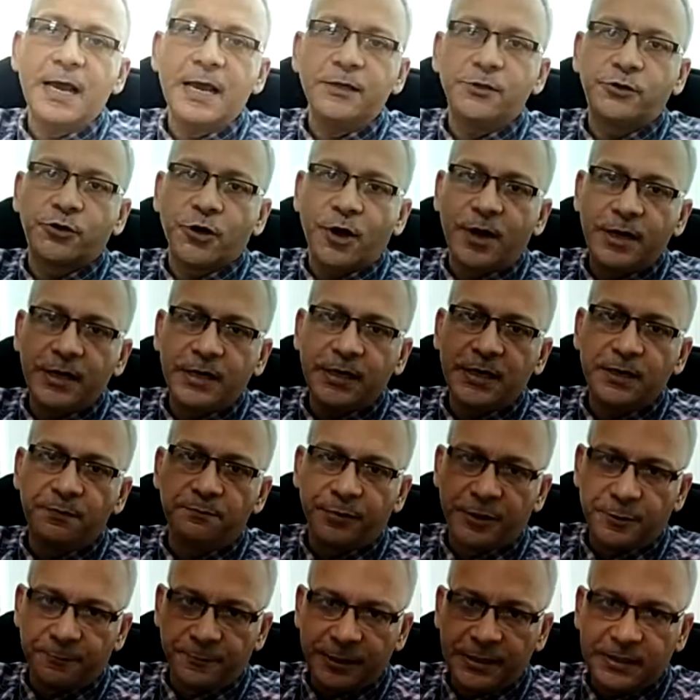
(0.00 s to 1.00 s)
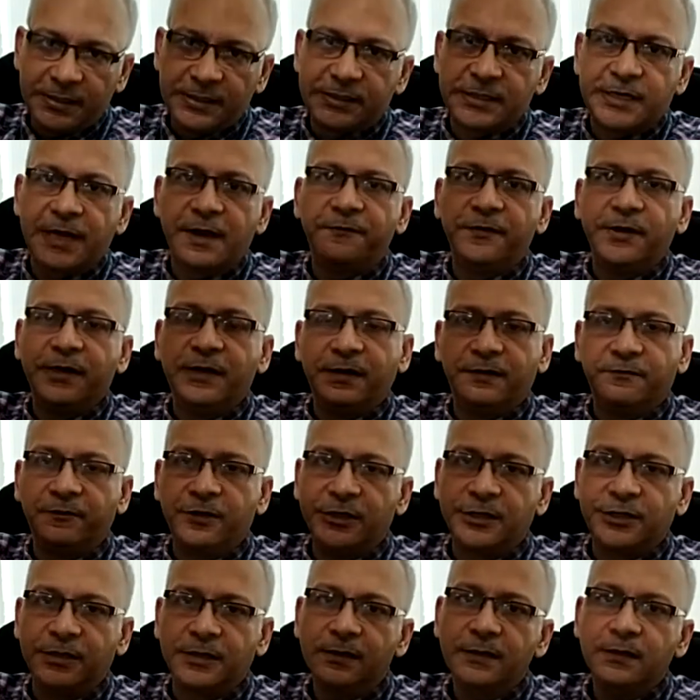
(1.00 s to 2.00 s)
I joined in permanent staffing
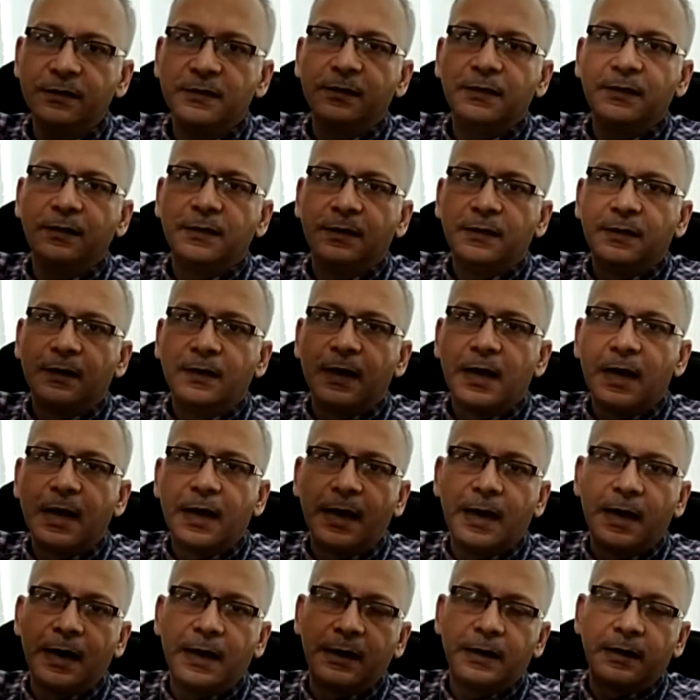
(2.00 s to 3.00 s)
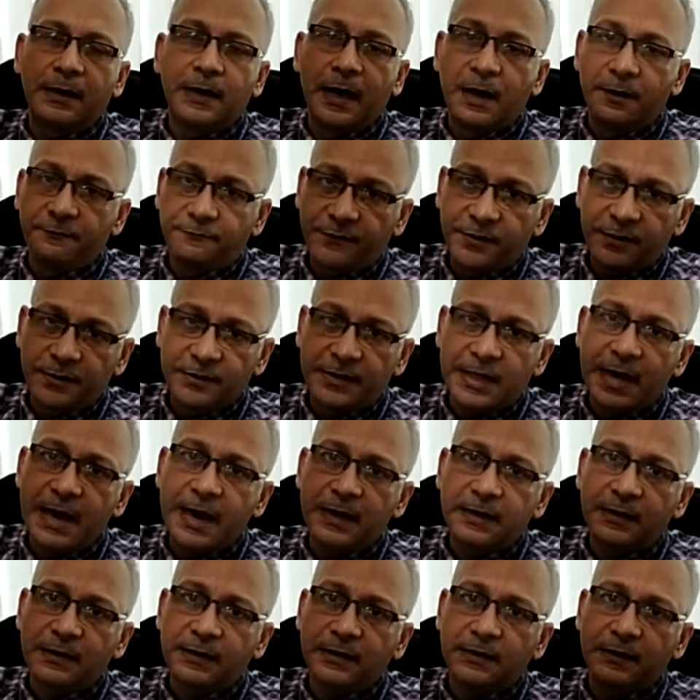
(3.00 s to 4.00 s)
division. And after
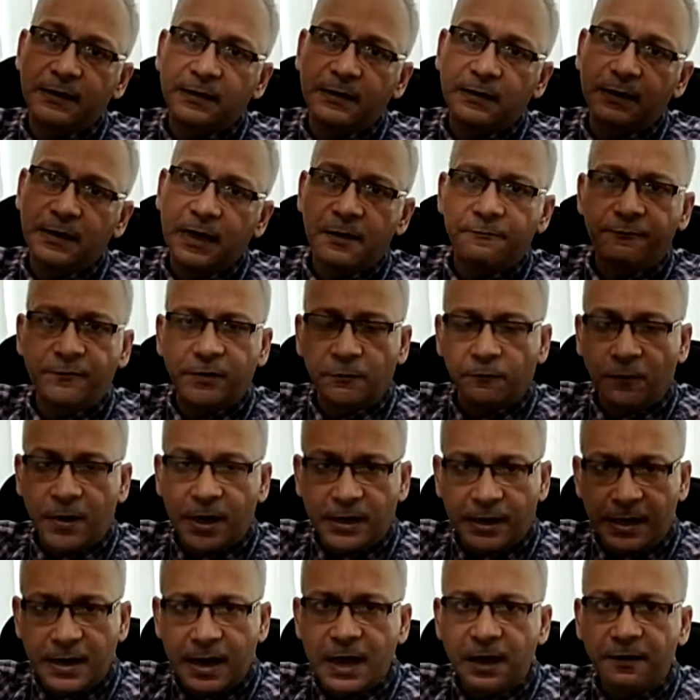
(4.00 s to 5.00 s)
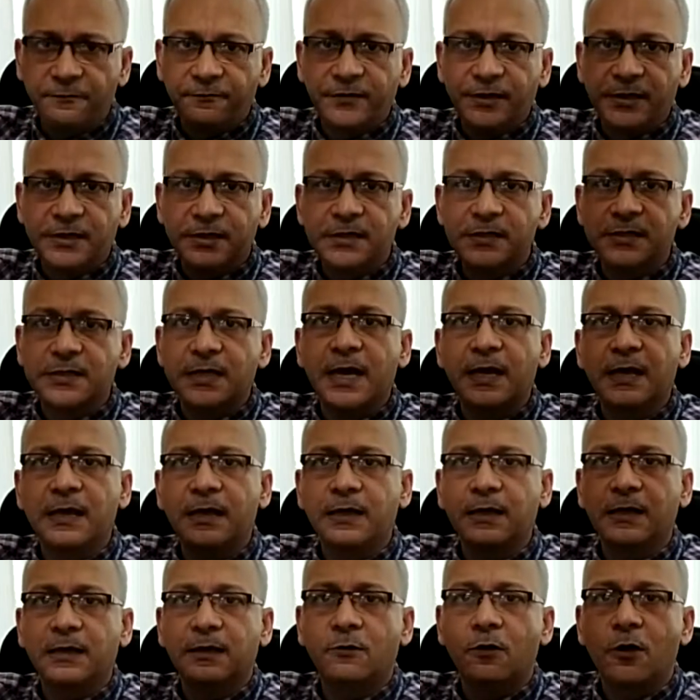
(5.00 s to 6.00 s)
that, after 1.5 years,
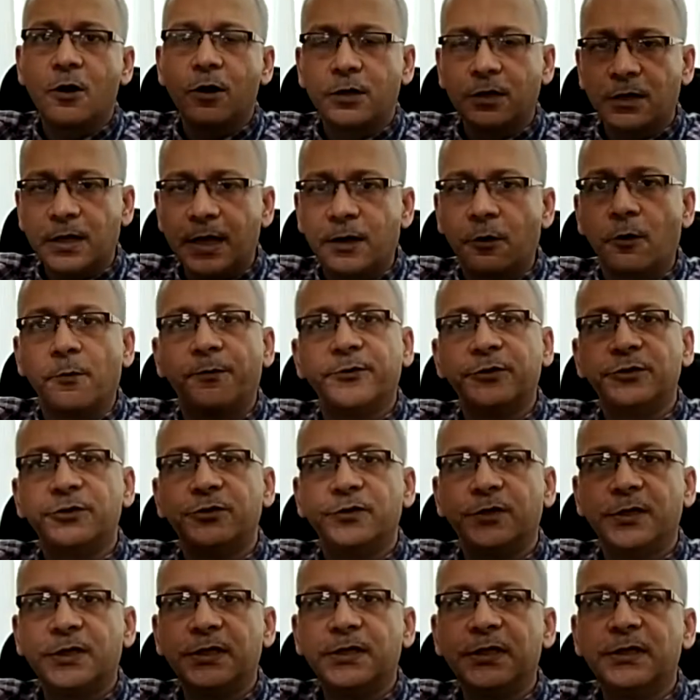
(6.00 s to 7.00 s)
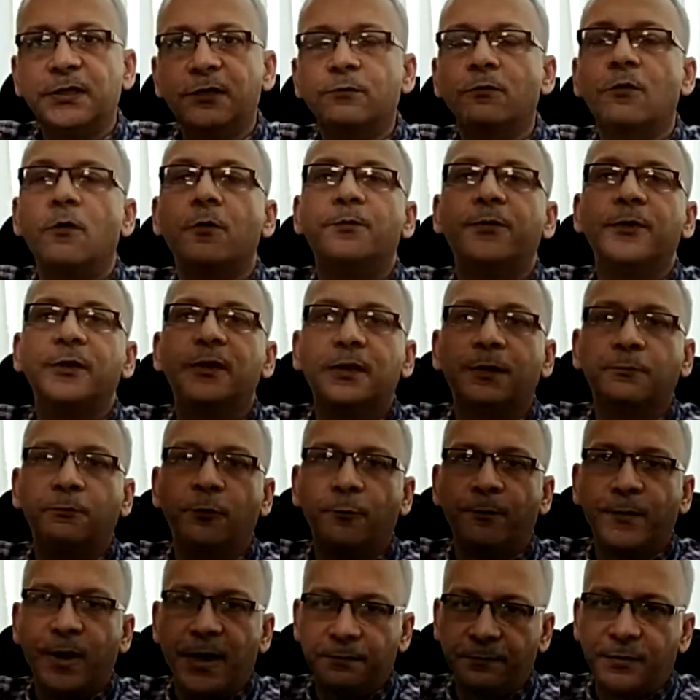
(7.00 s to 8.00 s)
I got an opportunity to open the
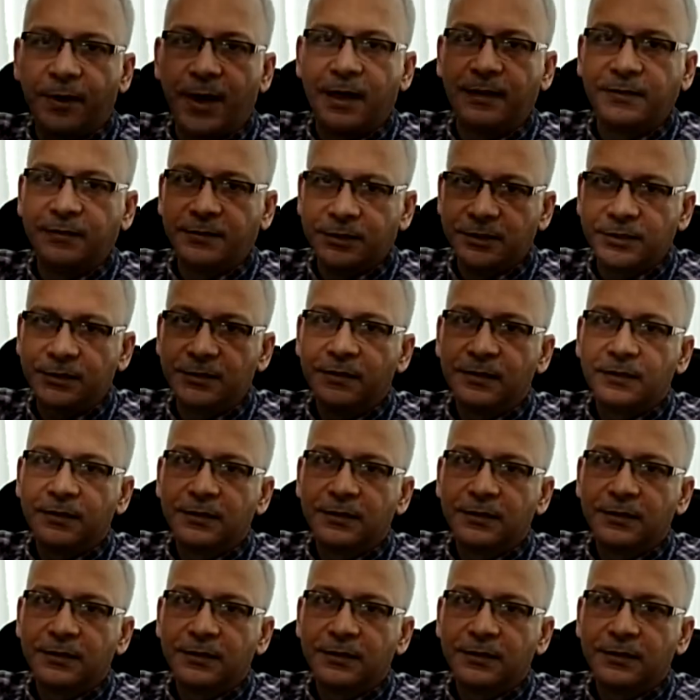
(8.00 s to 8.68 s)
Mumbai branch.